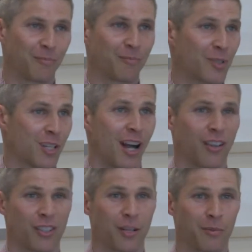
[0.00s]

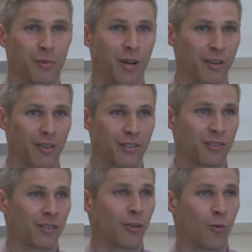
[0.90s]
scholarships, whether
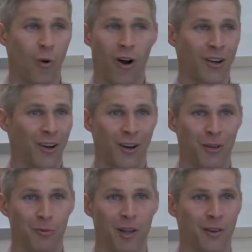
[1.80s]
it's
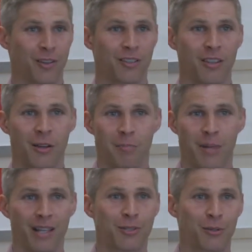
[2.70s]
walk-on, whether it's
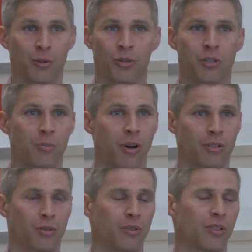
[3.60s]
big school, small
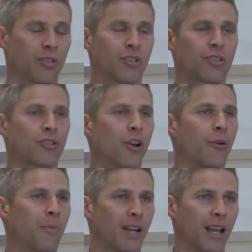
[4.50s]
school, there's
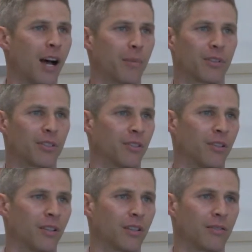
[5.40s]
so many
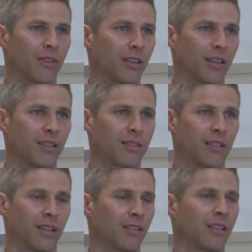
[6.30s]
opportunities for kids
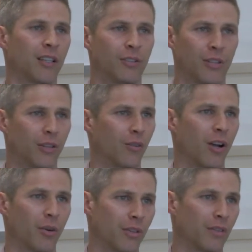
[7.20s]
to continue to
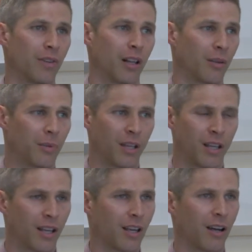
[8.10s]
grow and develop.
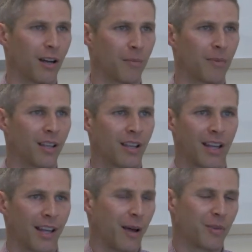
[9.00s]

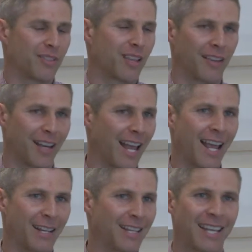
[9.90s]
And I would say that
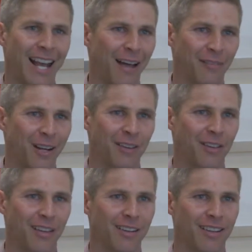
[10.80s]
any kid out there
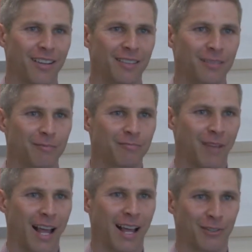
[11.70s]
that
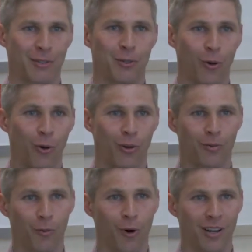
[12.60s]
has a goal
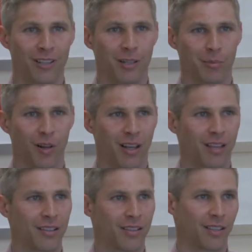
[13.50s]
of wanting to
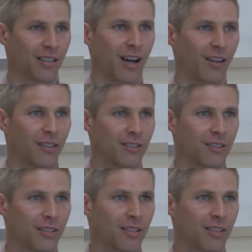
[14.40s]
play in college,